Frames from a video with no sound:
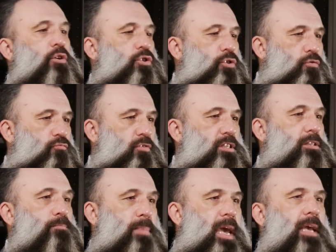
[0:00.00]
you should
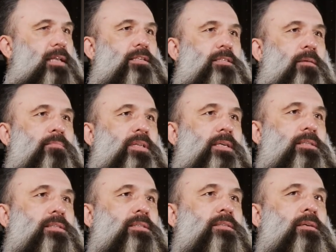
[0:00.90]
respect
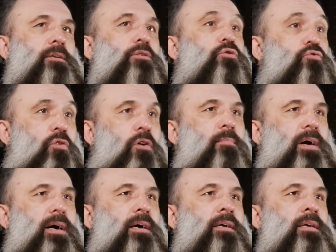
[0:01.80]
somebody's
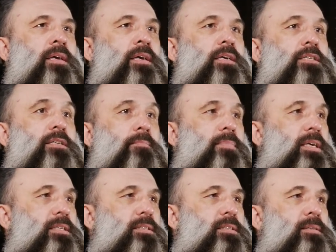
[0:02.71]
trauma,
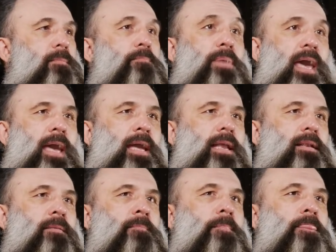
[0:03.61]
somebody's
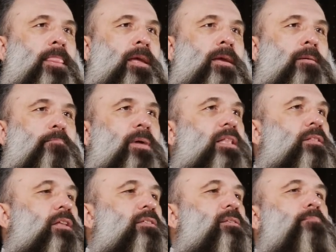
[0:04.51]
pain, but
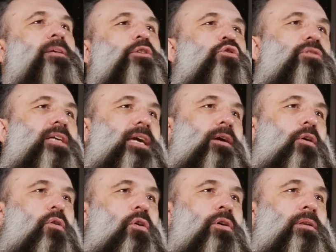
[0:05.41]
it doesn't mean you take it
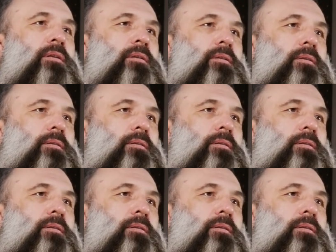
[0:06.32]
on.